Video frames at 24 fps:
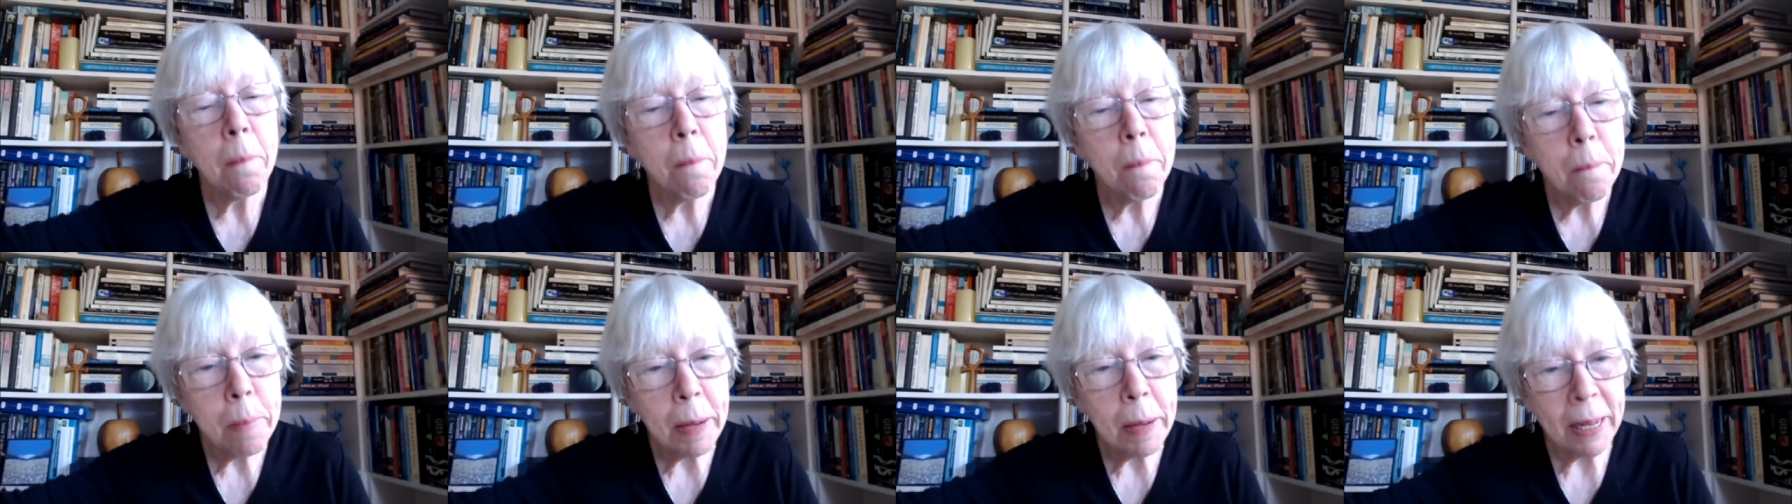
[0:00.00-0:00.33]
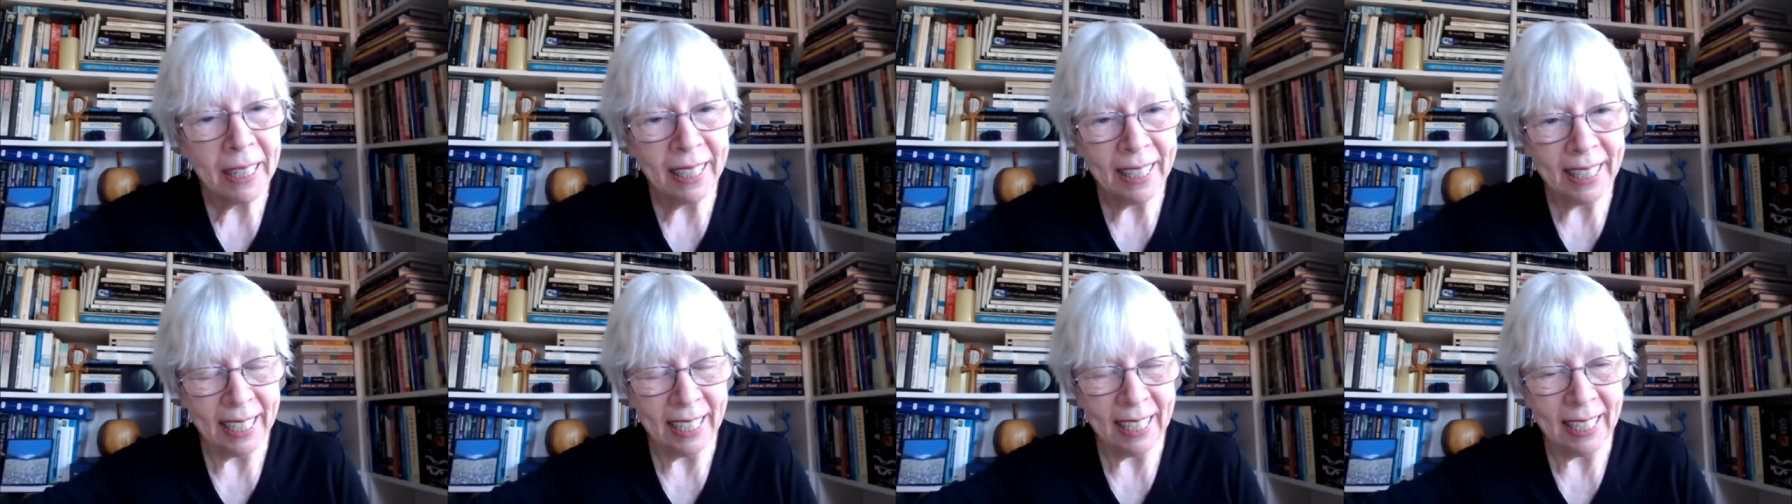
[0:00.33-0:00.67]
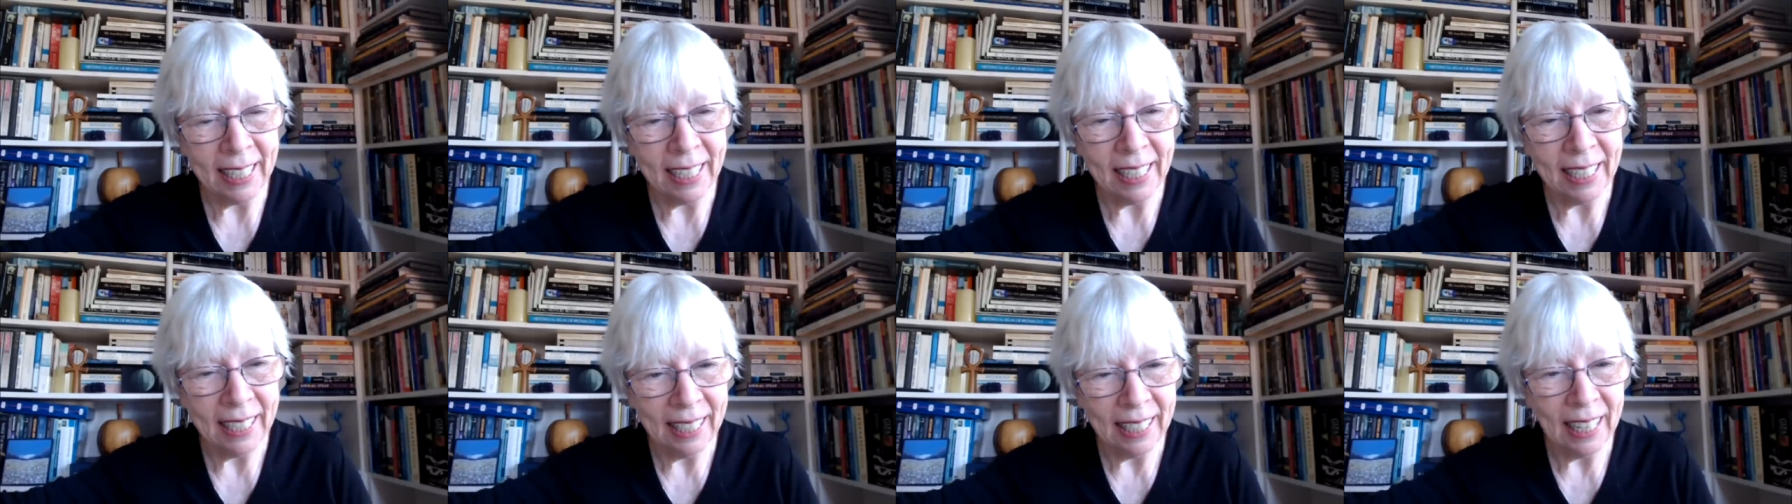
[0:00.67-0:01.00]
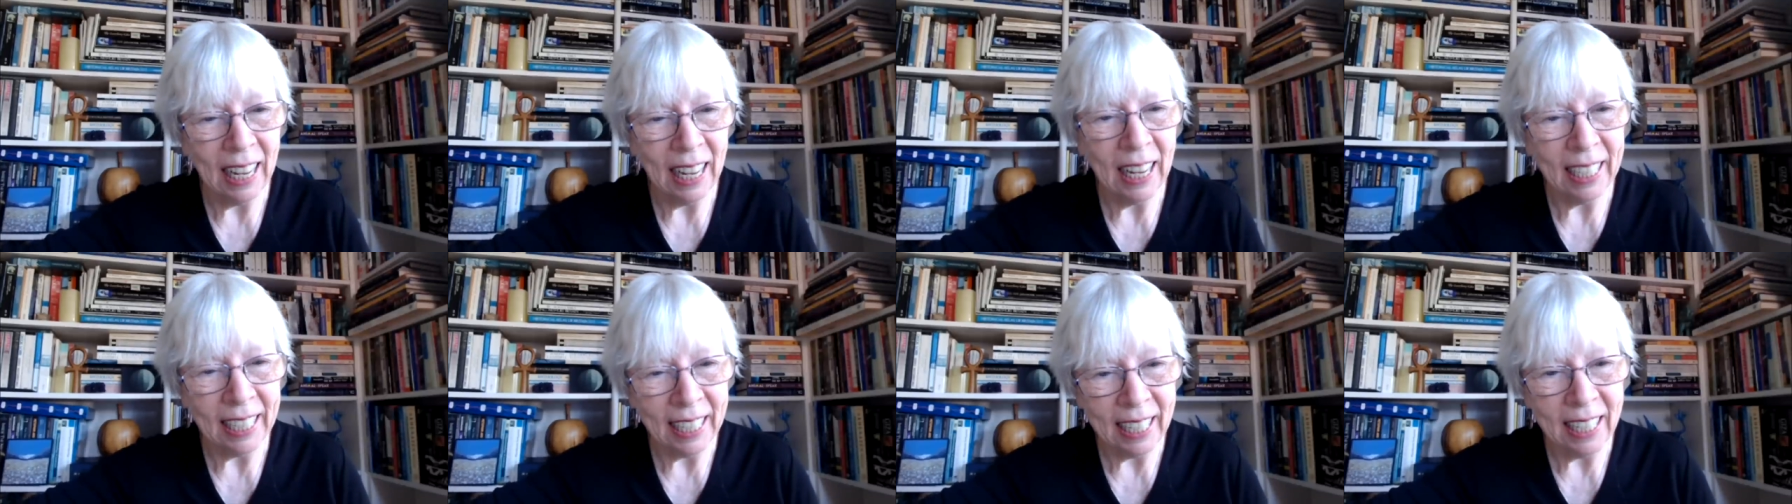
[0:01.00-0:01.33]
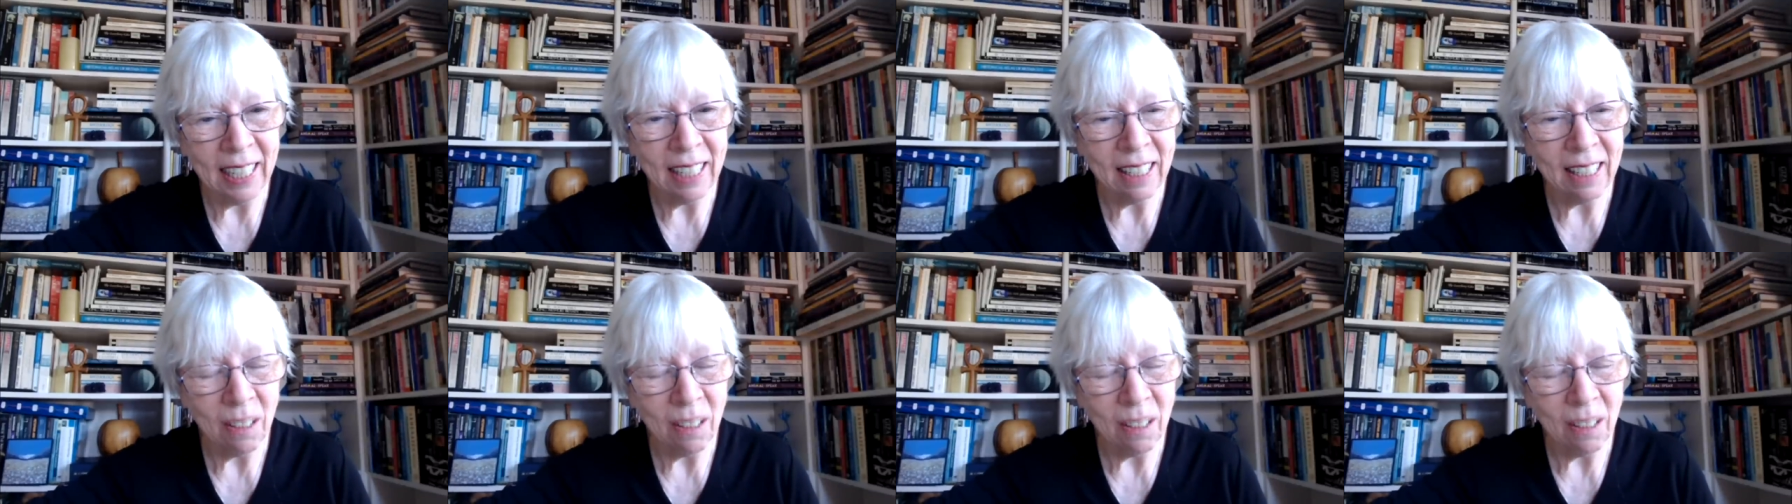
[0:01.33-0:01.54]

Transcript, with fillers: billion light years